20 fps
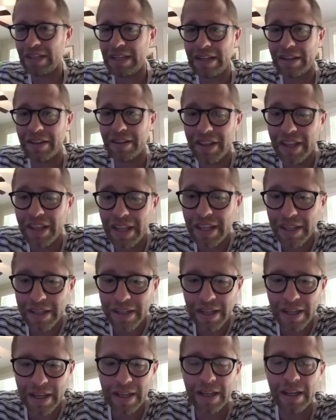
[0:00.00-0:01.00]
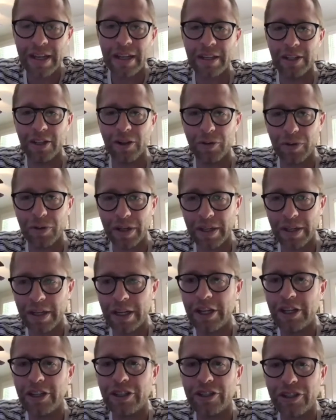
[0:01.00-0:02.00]
Then, Logan,
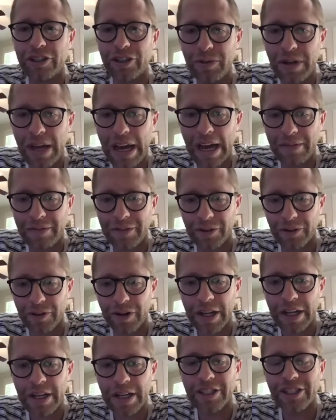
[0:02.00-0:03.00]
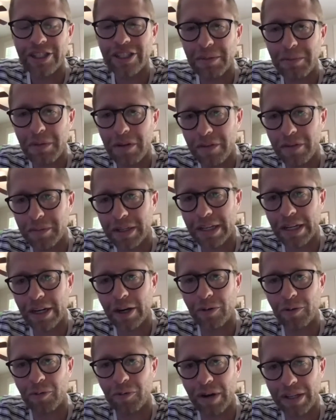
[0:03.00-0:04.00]
soon after, some of them get
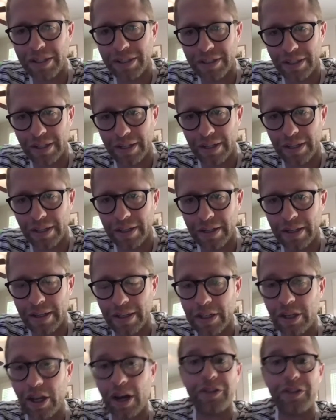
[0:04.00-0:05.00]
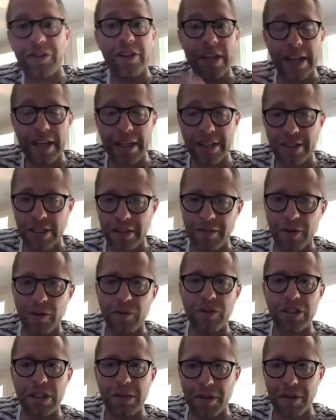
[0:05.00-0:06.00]
arrested. Not the legacy
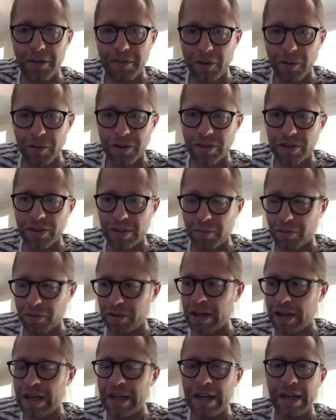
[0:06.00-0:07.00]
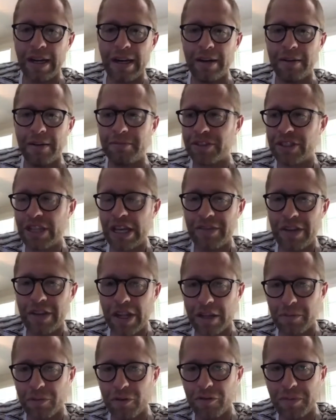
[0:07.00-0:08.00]
folks, some of the folks that were saved out of
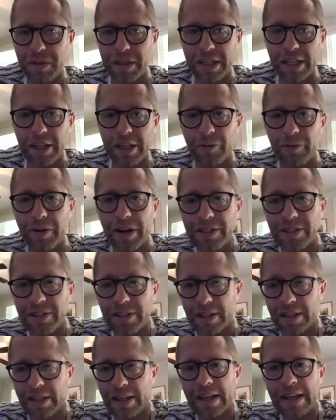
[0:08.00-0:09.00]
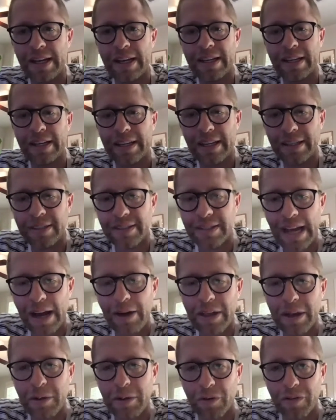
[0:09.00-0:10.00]
the movement get arrested. Guess how
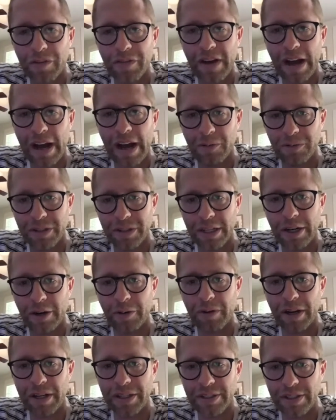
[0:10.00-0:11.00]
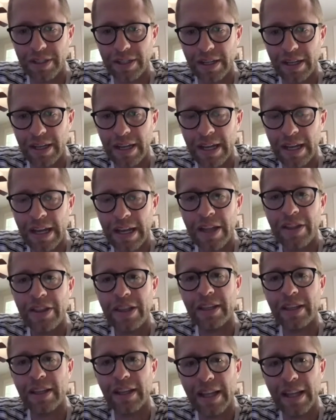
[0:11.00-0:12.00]
they were found and arrested?
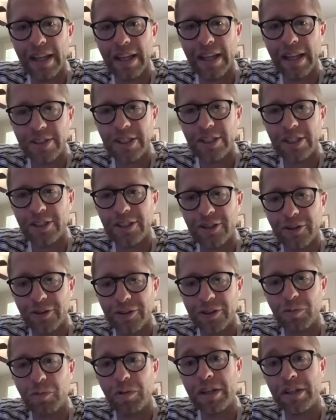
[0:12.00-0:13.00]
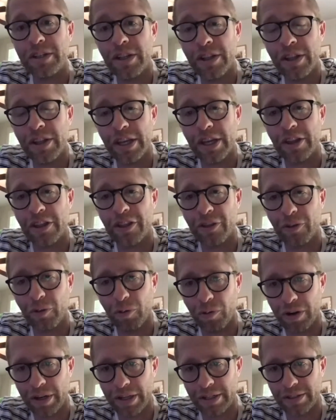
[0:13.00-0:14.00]
The legacy church went to the
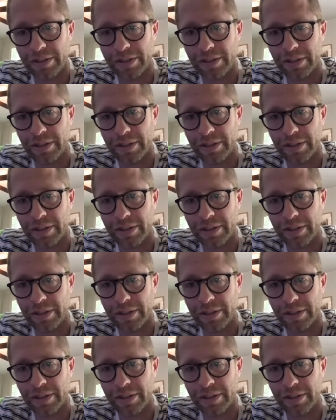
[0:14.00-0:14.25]
authorities